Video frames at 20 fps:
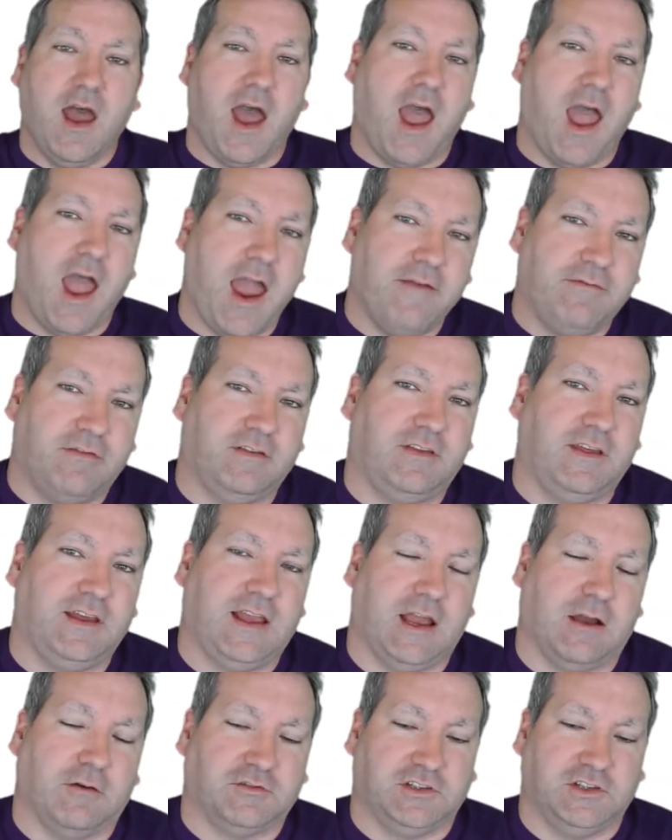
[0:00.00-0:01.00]

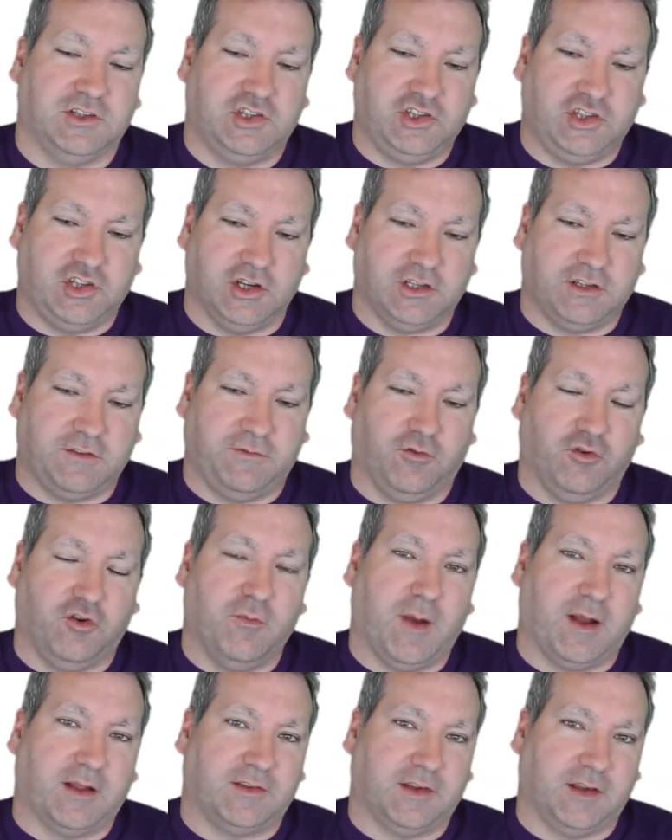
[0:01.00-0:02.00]
Everything else is just
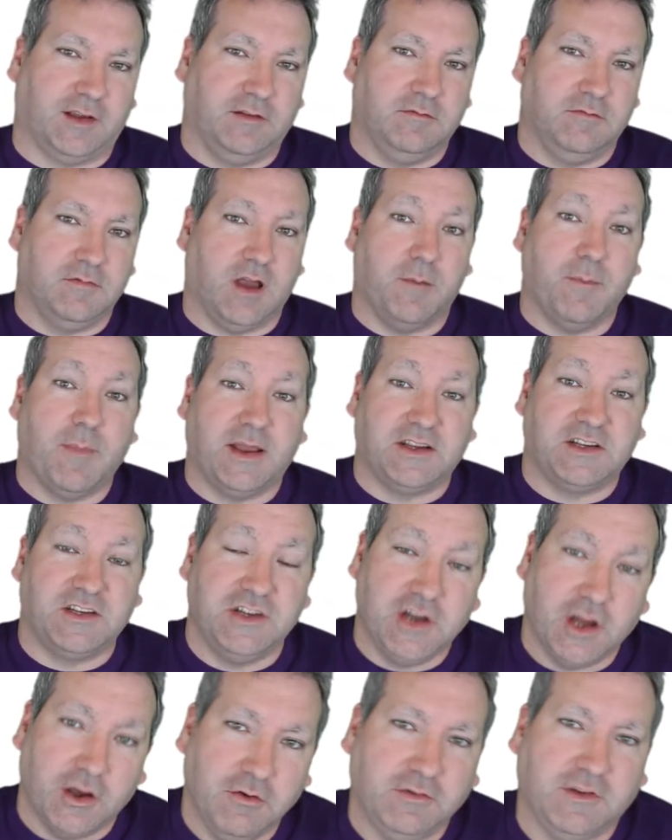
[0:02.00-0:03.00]
formatting and makes
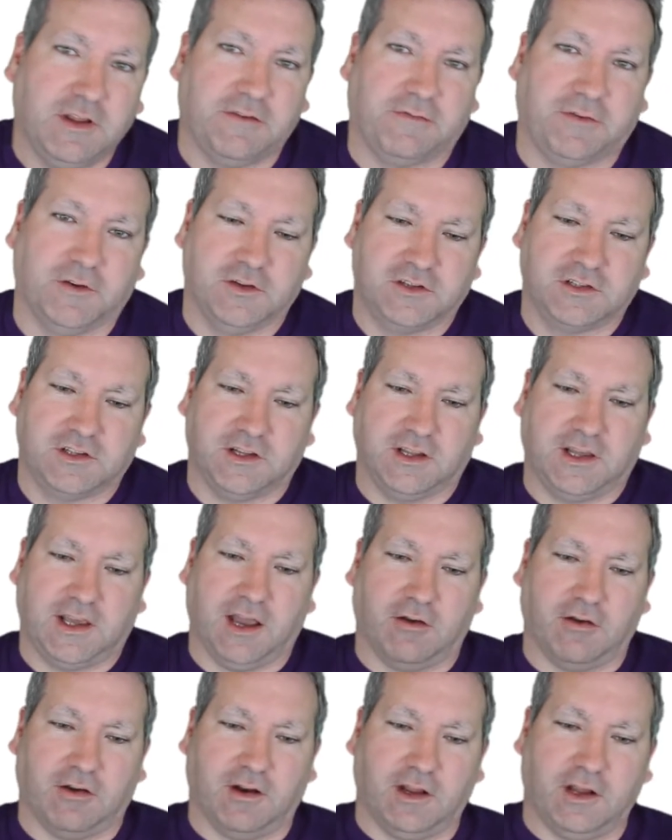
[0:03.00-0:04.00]
no difference to the
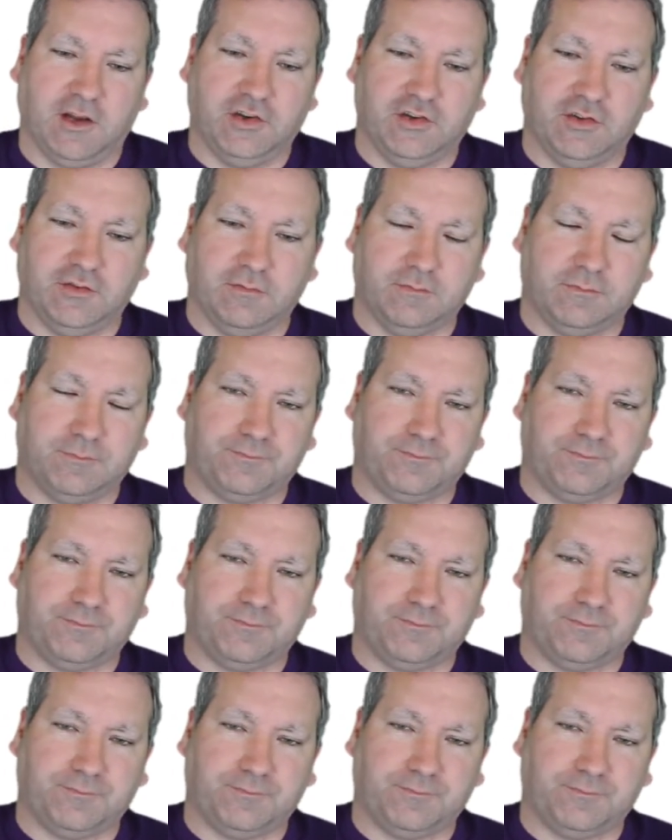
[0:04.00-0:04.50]
calculation.